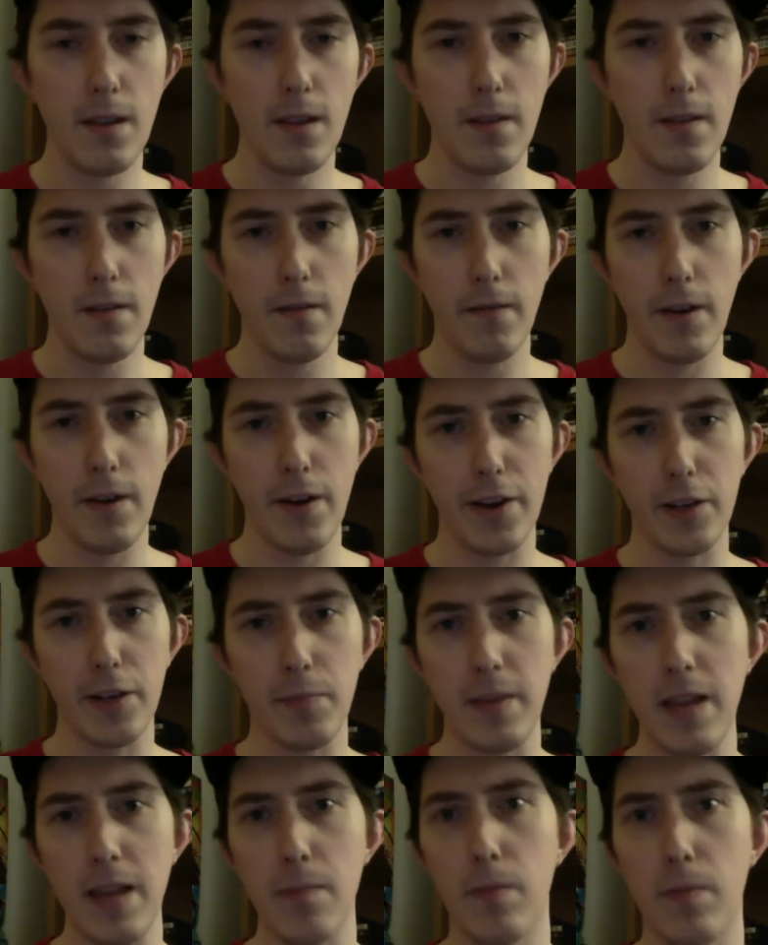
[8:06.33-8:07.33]
various
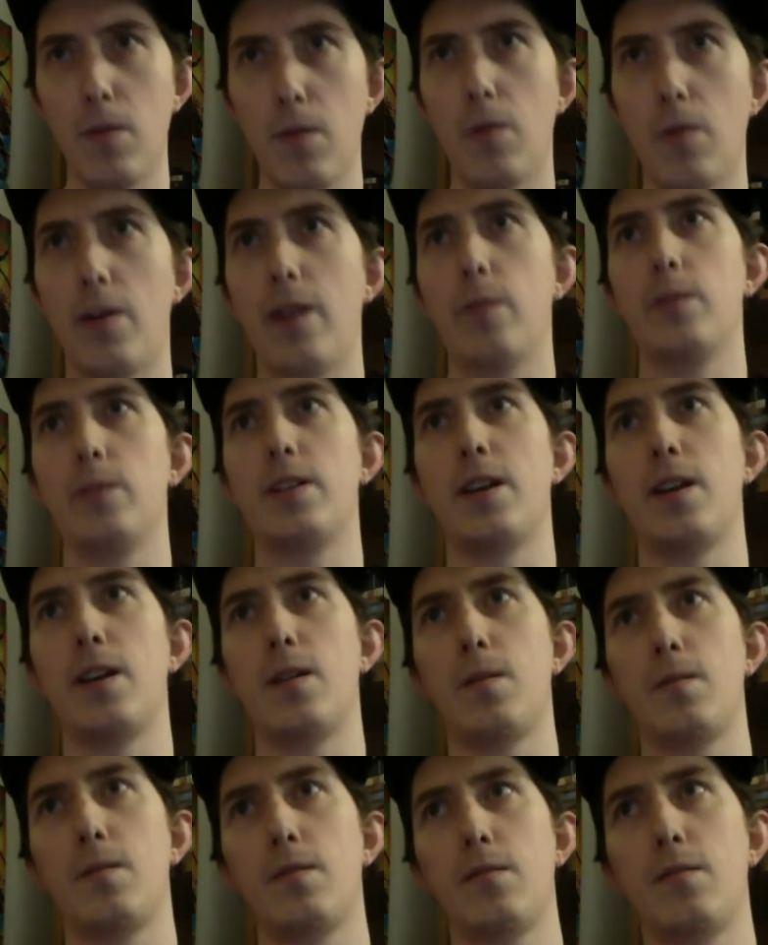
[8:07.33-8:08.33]
people around
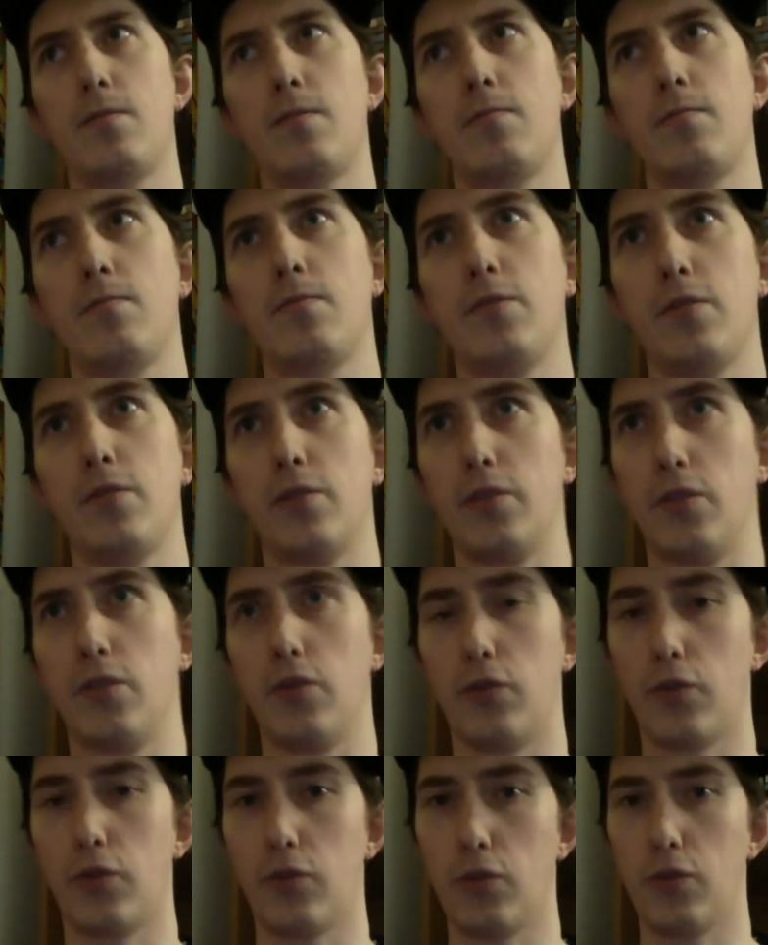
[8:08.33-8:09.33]
town and a
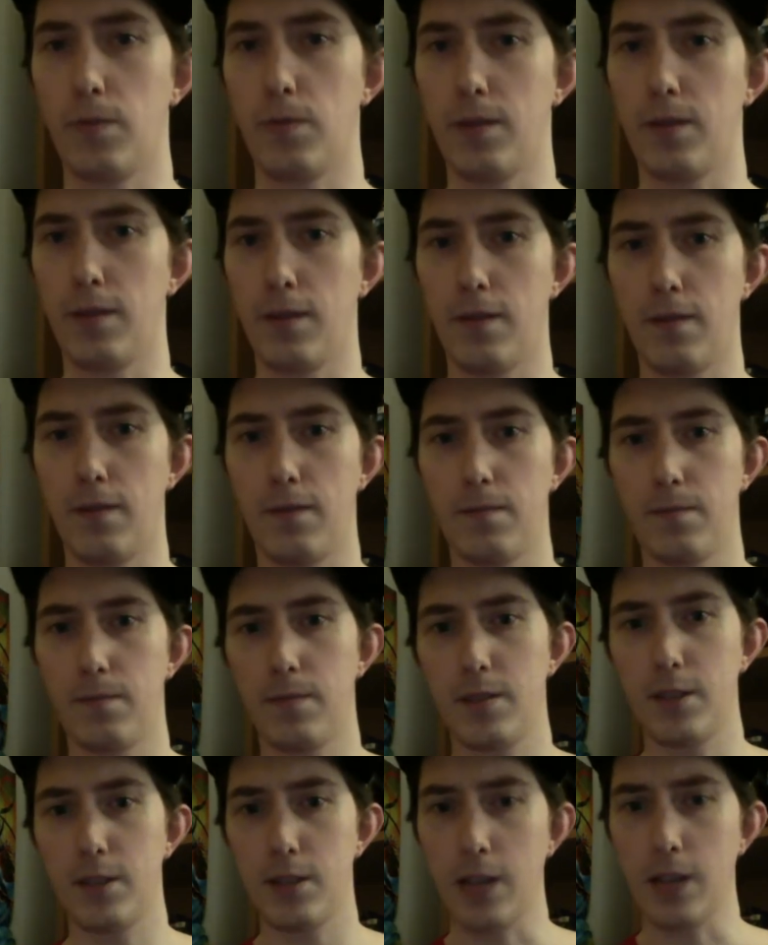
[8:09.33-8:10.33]
group of
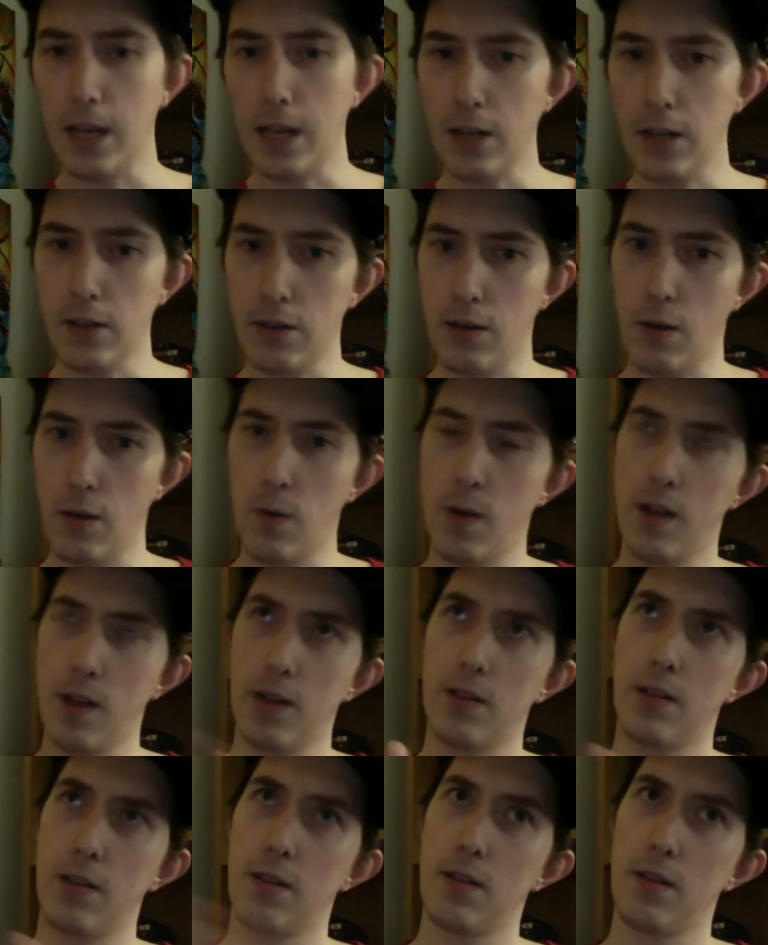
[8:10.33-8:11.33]
teens going
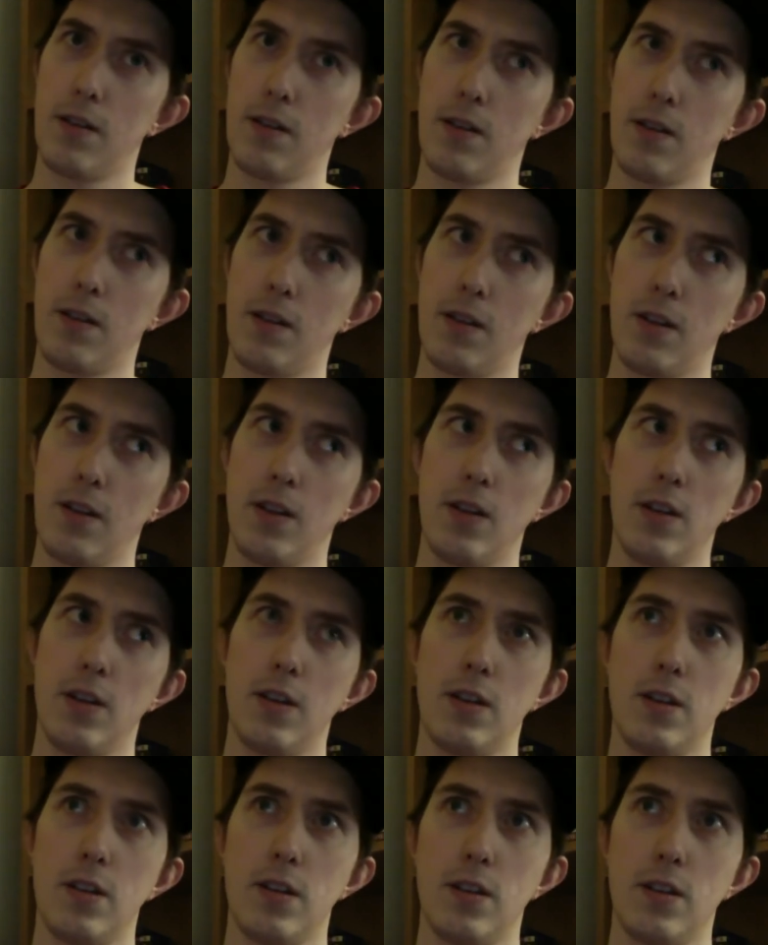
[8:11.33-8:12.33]
to
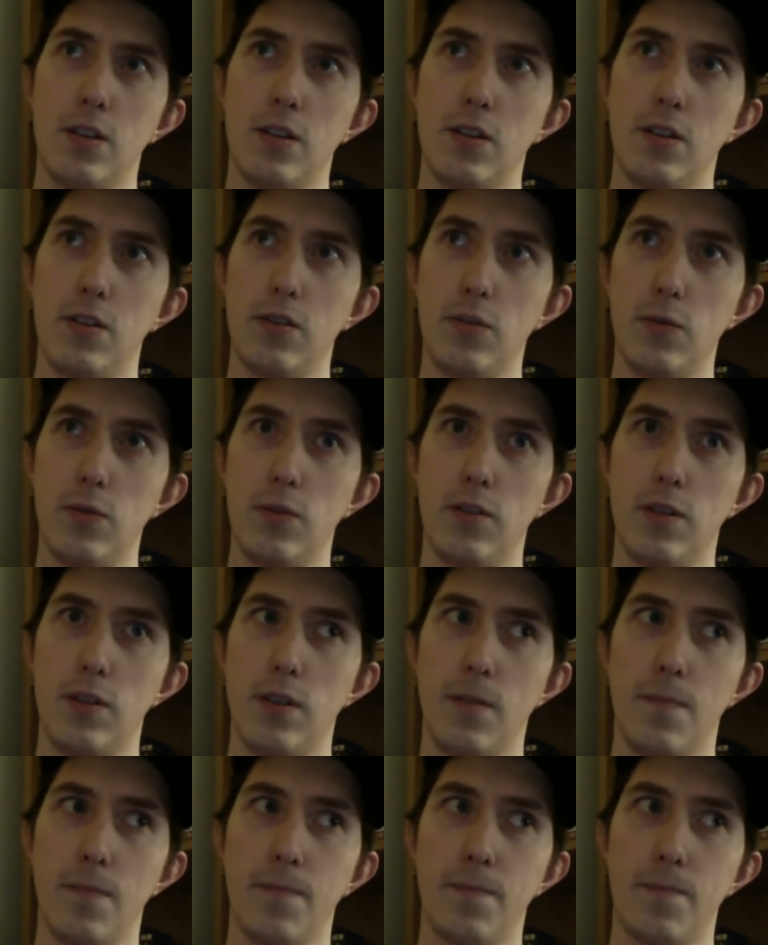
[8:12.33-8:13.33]
dude's uh,
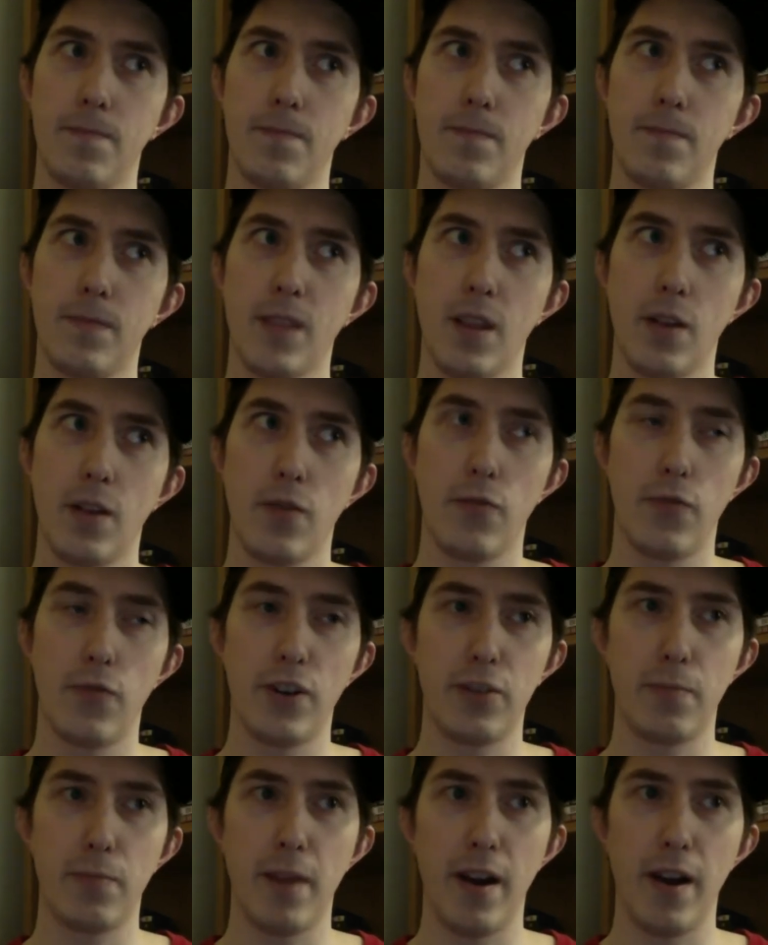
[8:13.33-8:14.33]

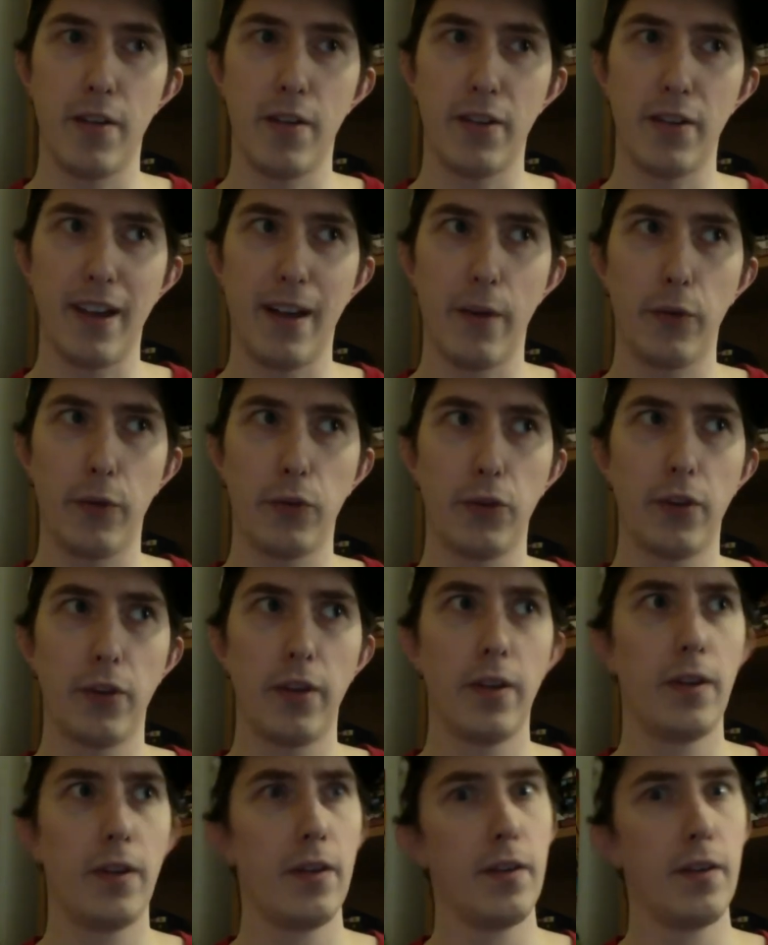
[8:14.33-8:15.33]
rich parents' house
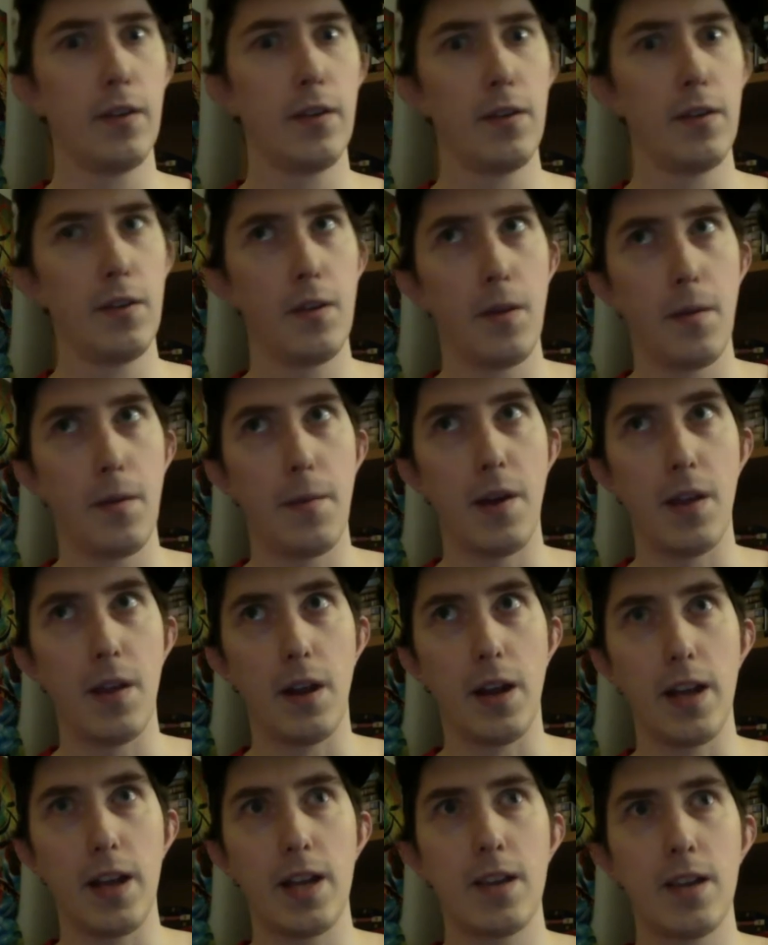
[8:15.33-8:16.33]
by the
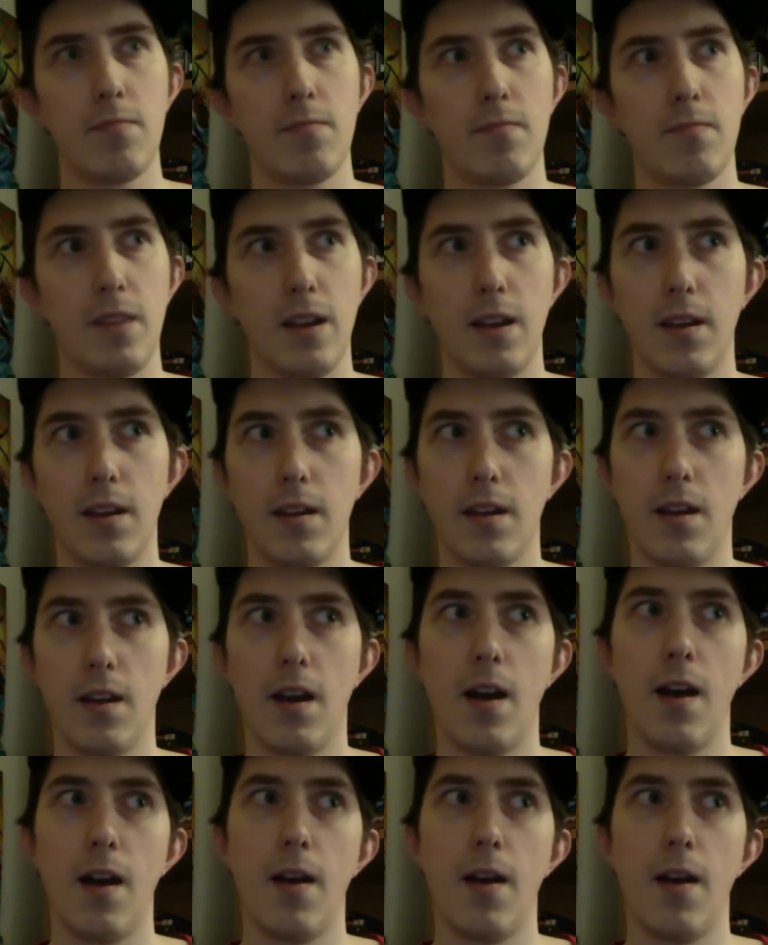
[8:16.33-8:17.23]
lake and, uh,